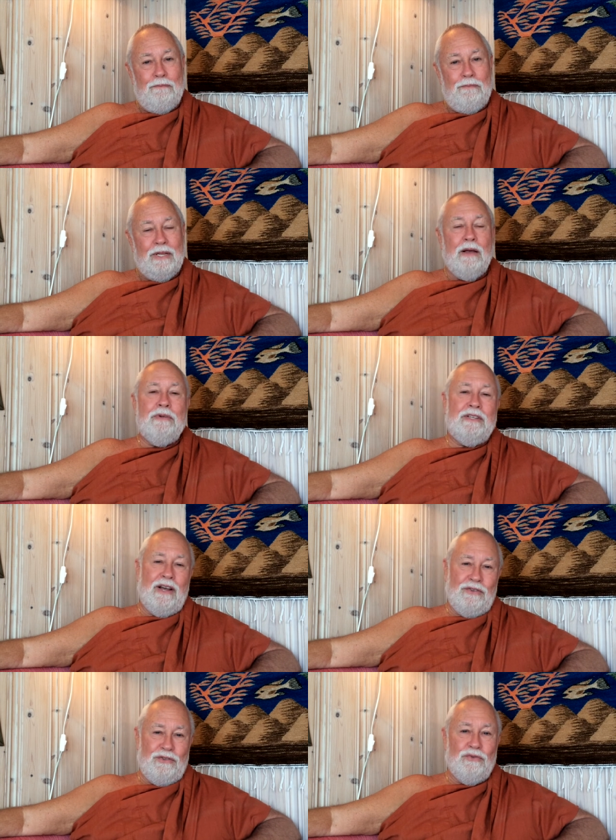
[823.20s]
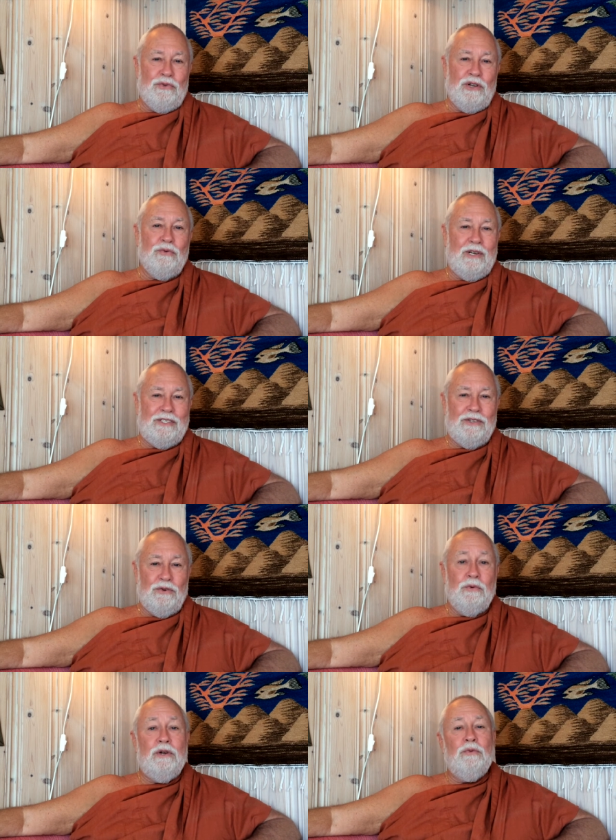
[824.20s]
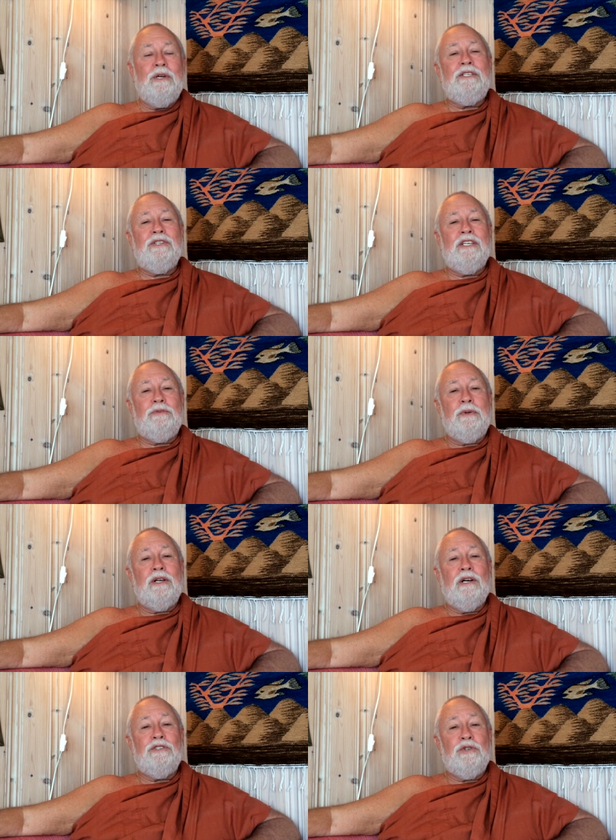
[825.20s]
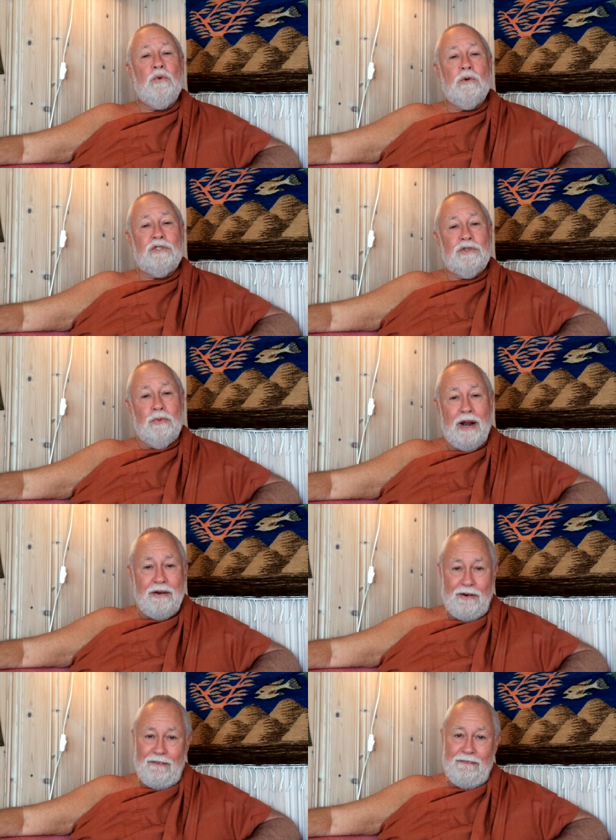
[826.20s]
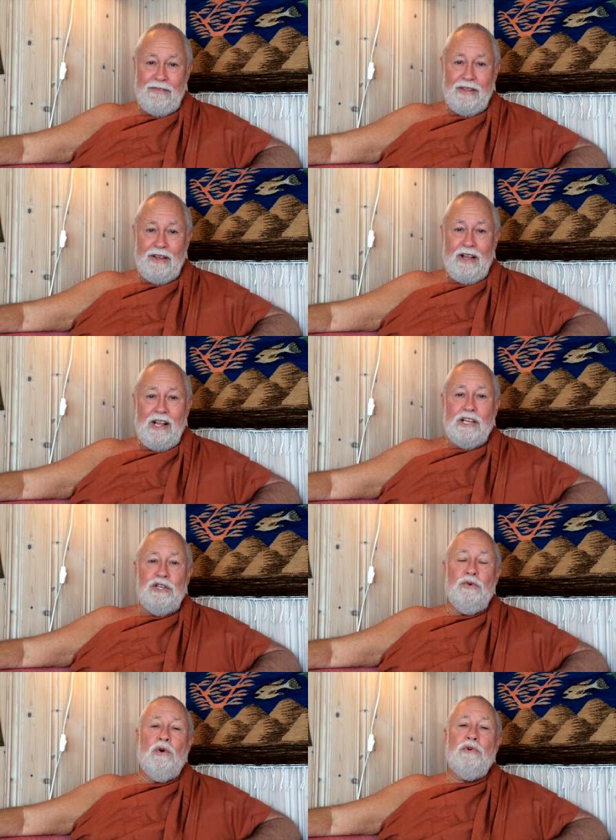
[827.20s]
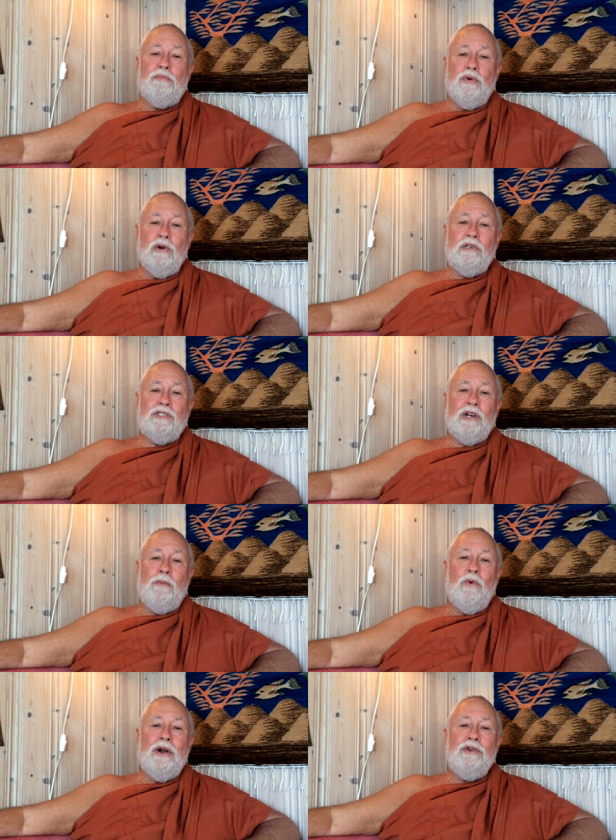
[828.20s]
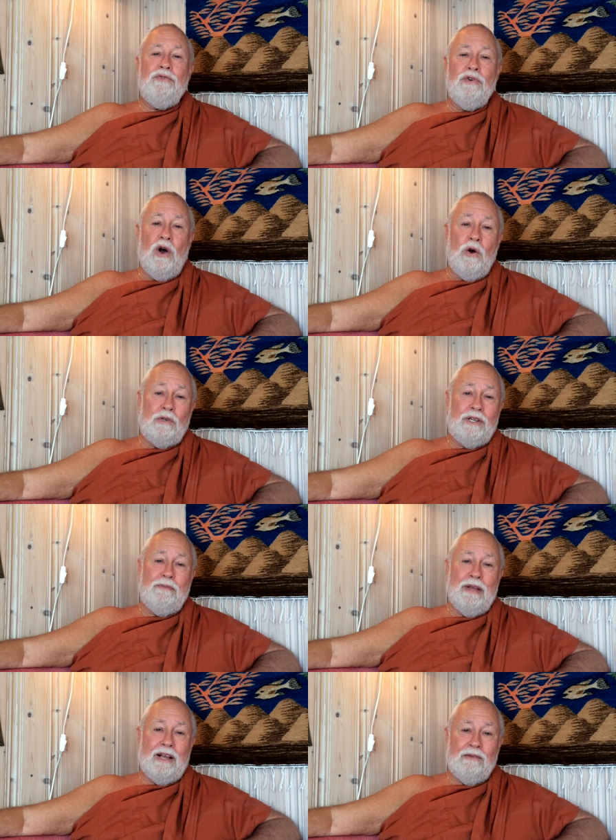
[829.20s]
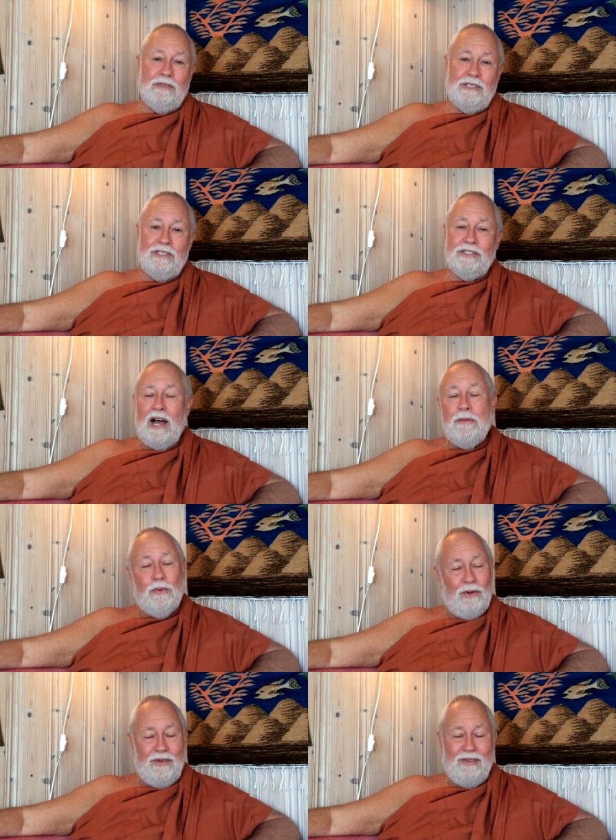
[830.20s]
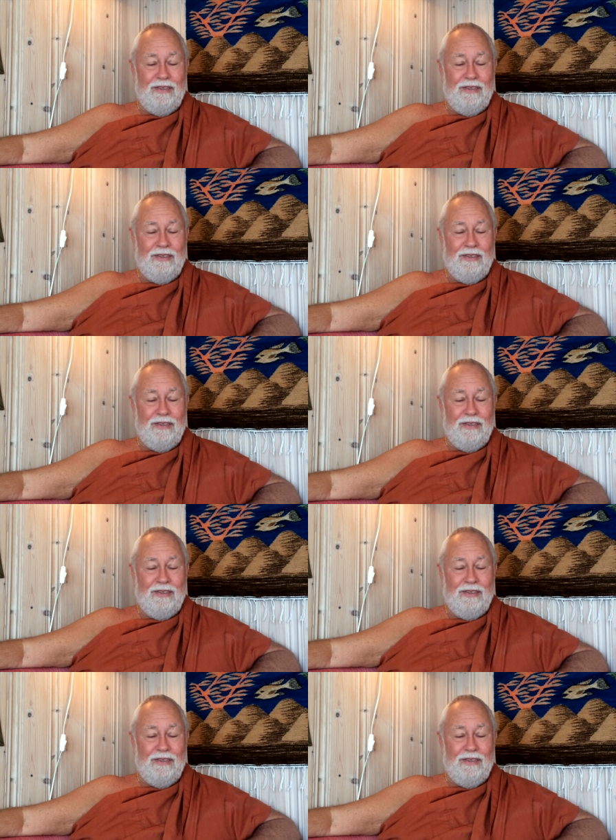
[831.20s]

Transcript: But let me tell you the real reason. The real reason is because you won't surrender. You won't approach someone who knows and become his disciple.